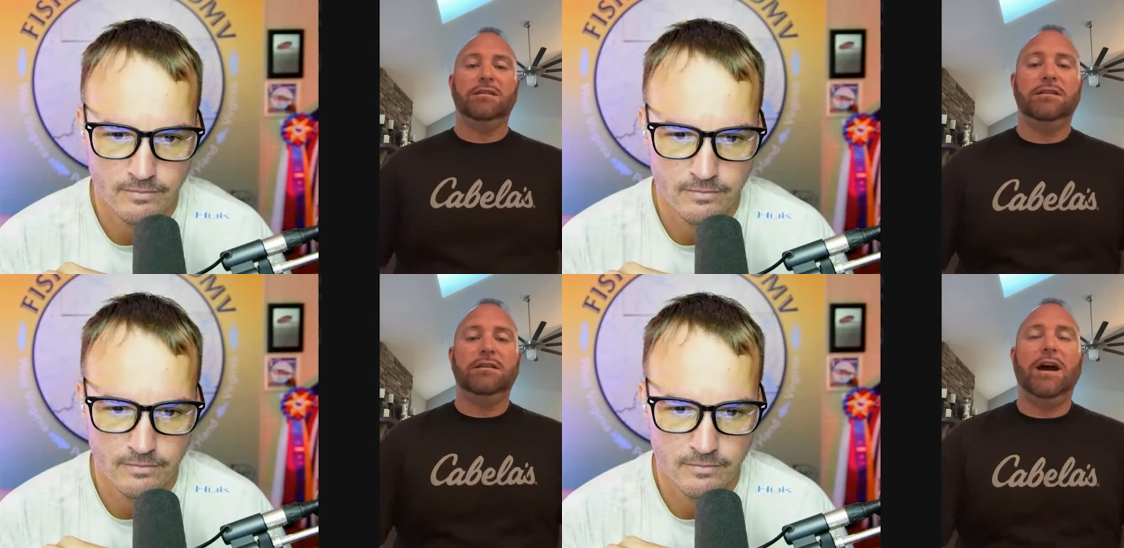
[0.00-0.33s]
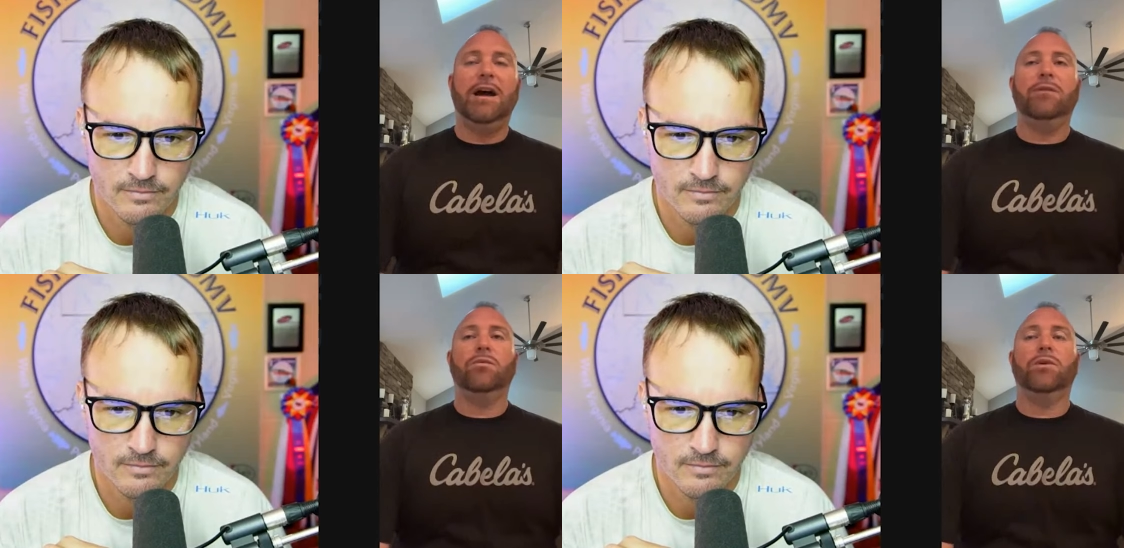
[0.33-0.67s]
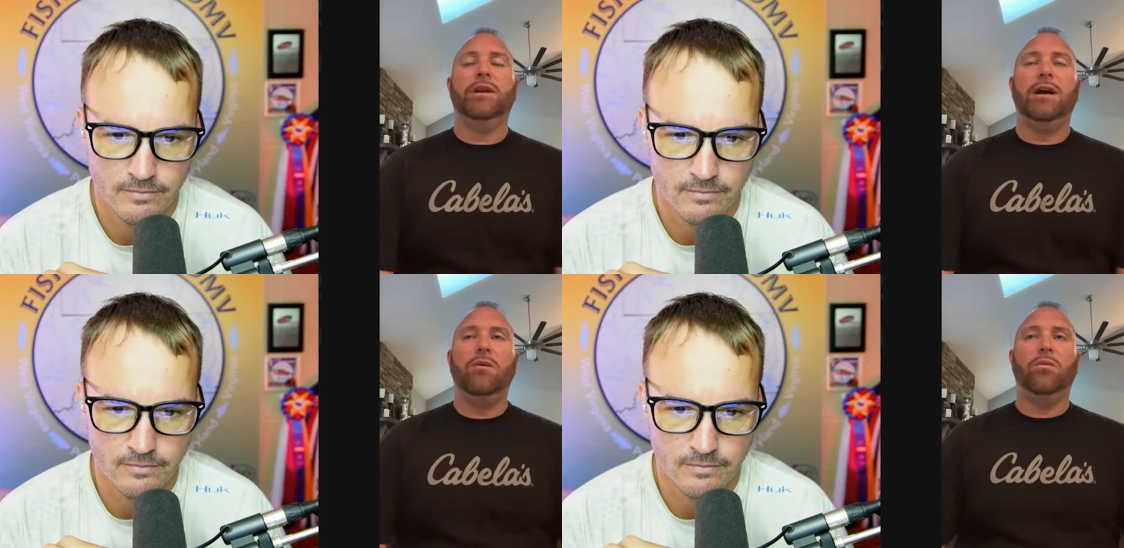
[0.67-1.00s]
Speaker 1: Yeah,
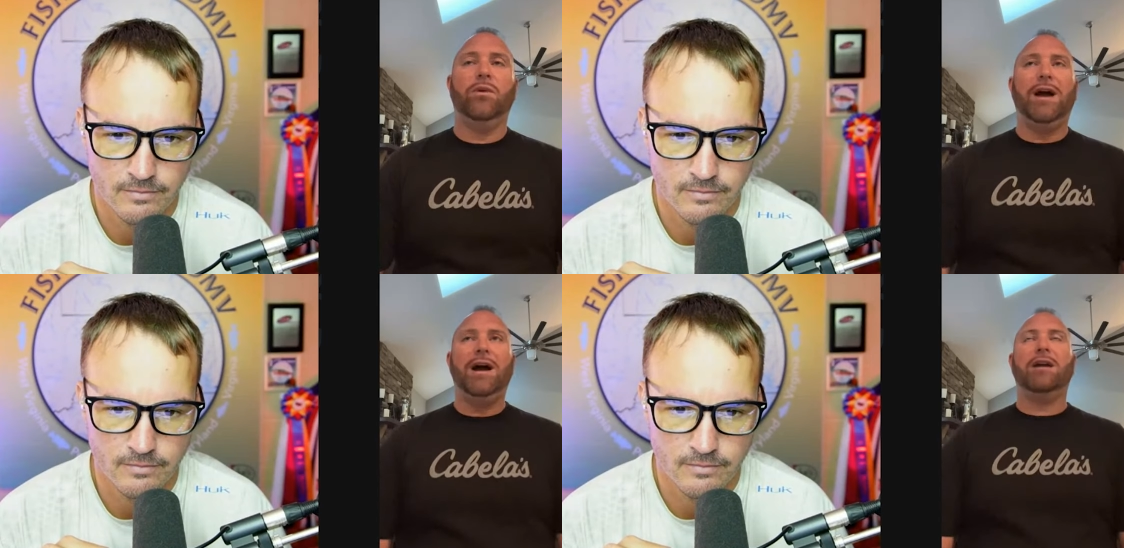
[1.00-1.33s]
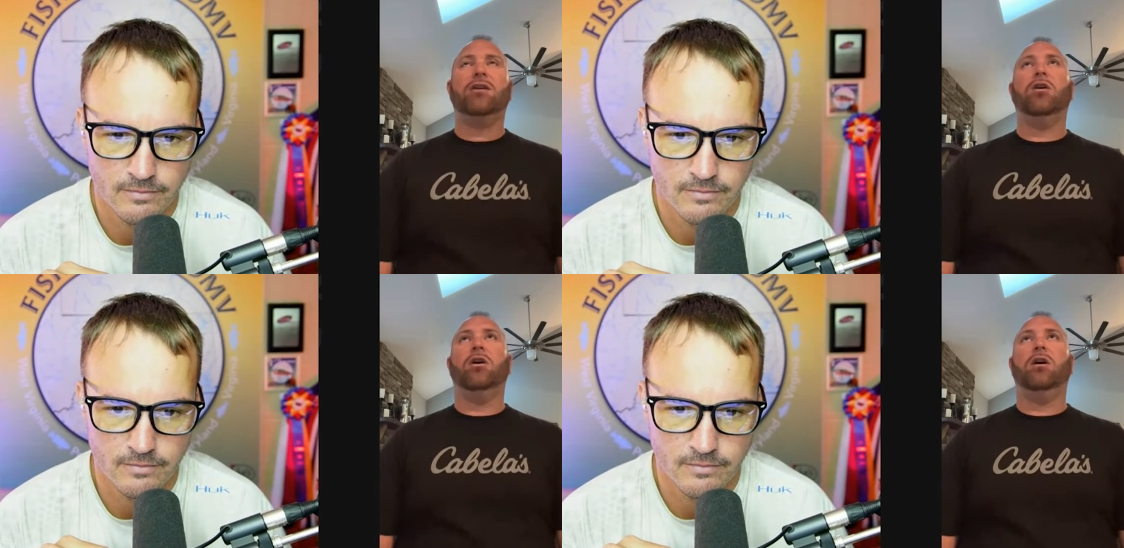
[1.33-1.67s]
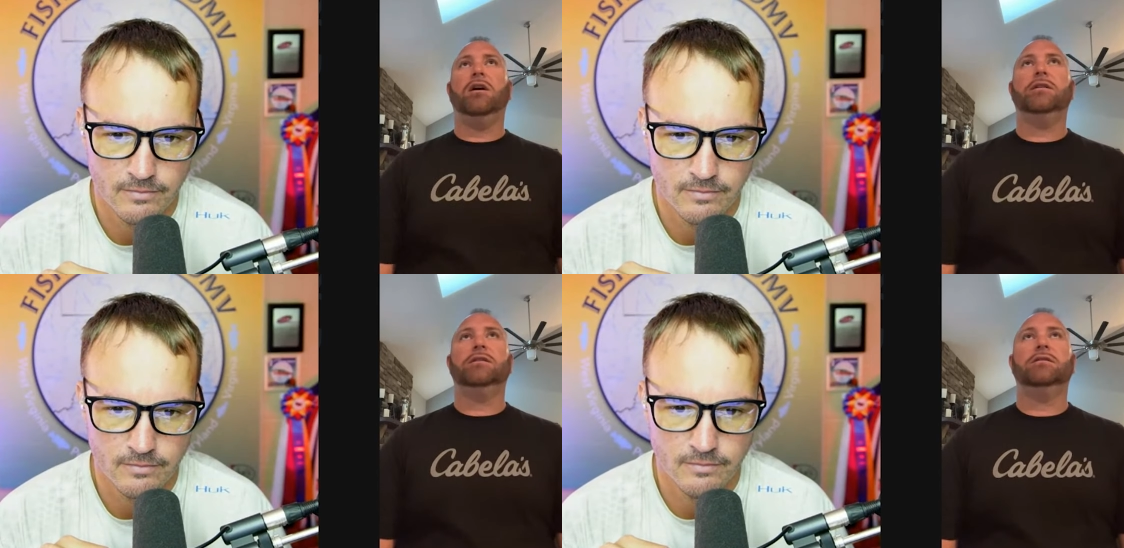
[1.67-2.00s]
when I, when I
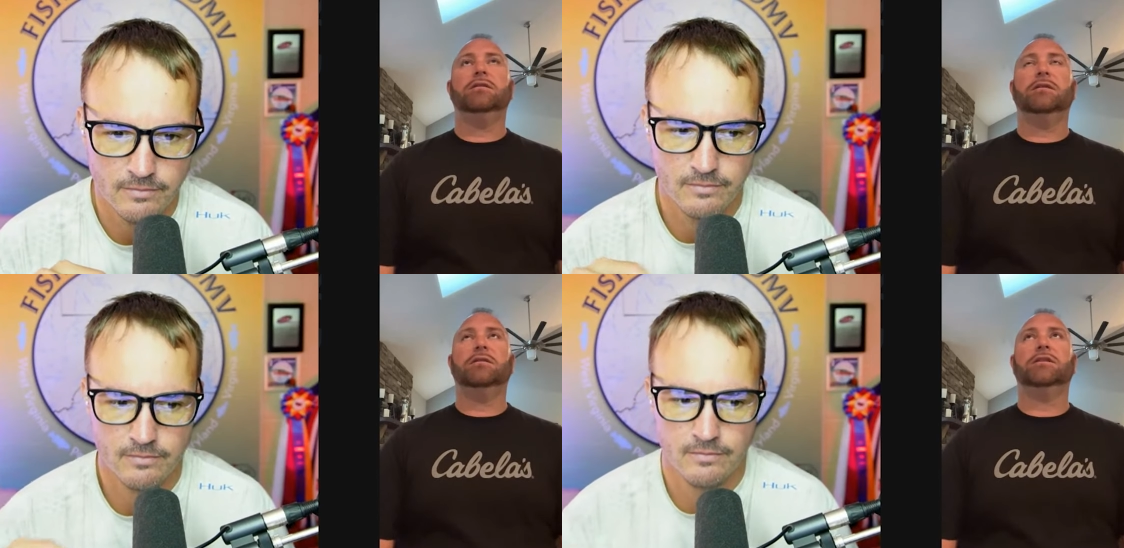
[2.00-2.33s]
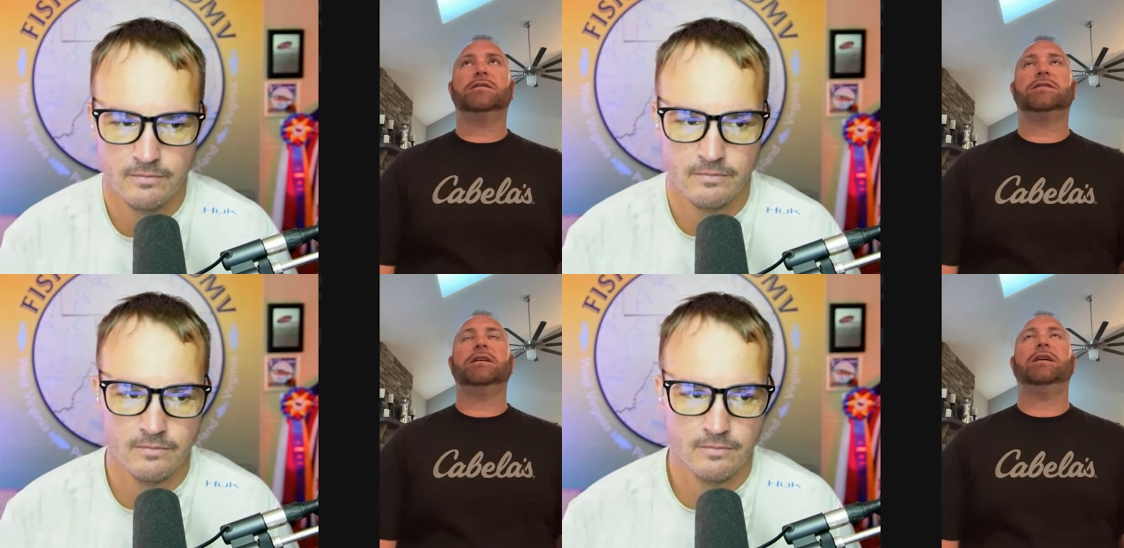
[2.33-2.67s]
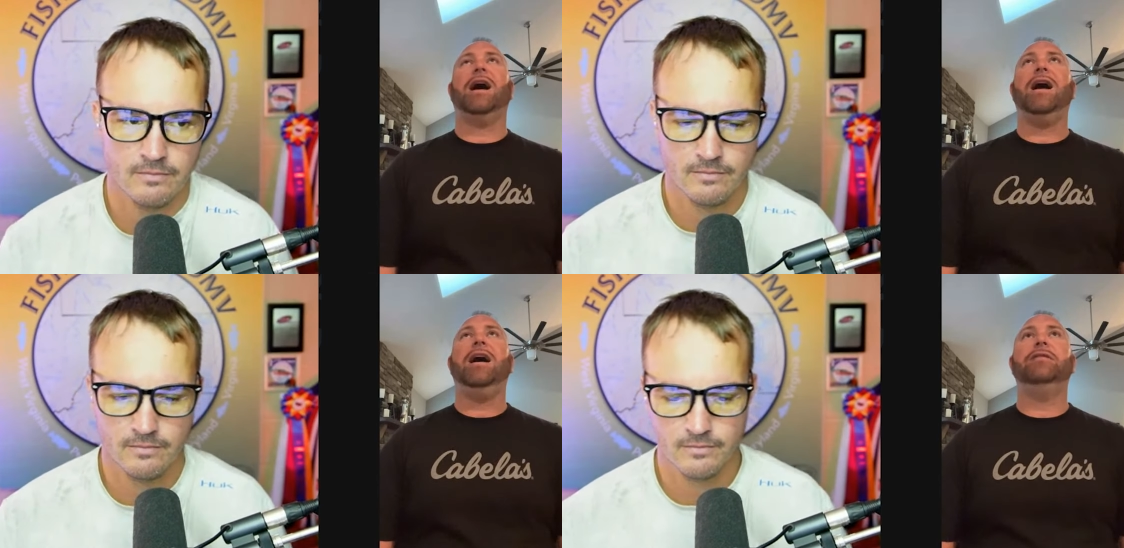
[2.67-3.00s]
caught... Let's
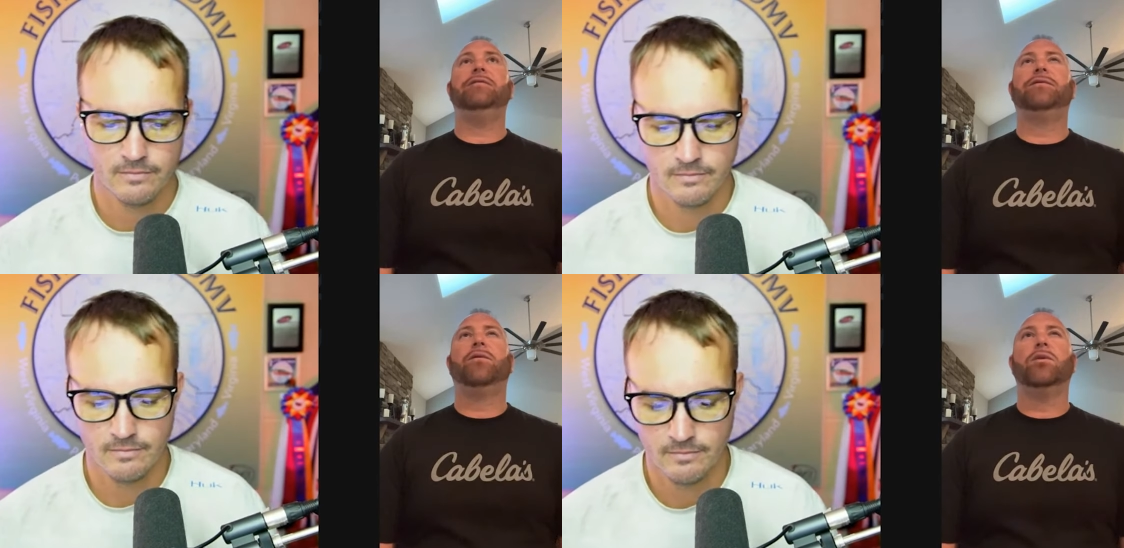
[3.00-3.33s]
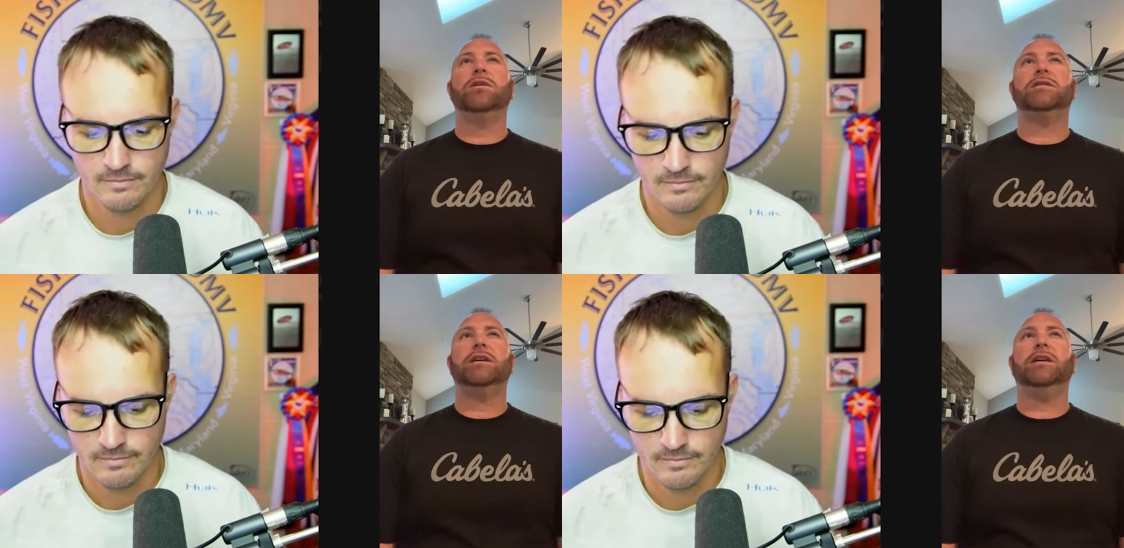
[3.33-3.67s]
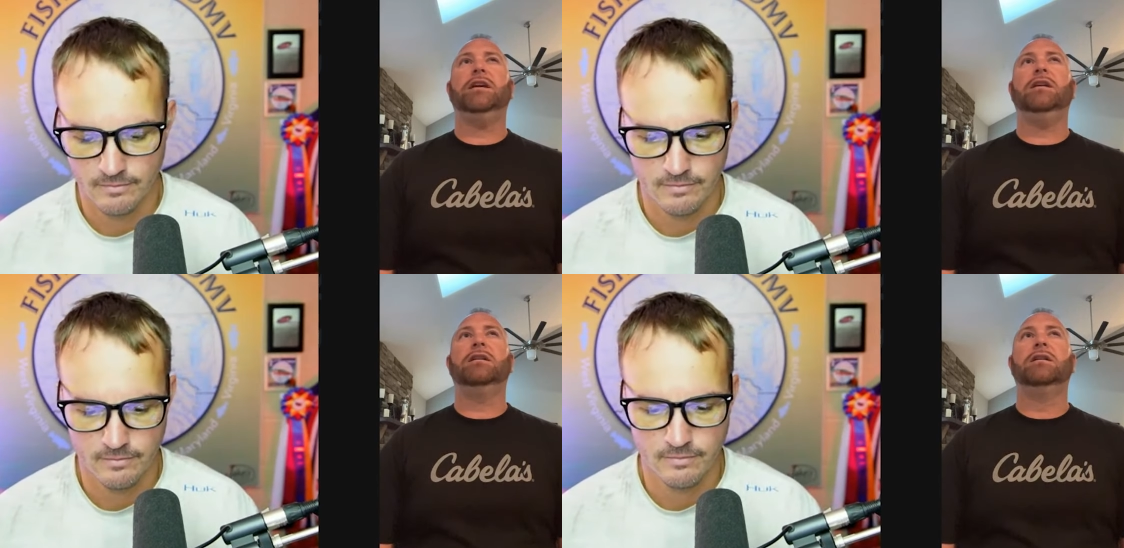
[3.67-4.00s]
see. I had
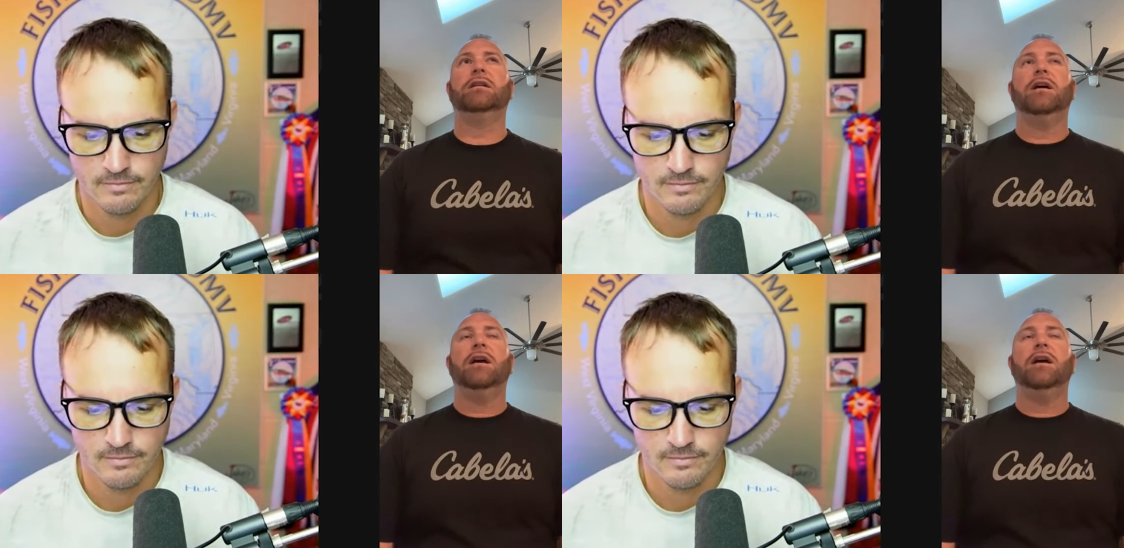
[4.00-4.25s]
fourteen.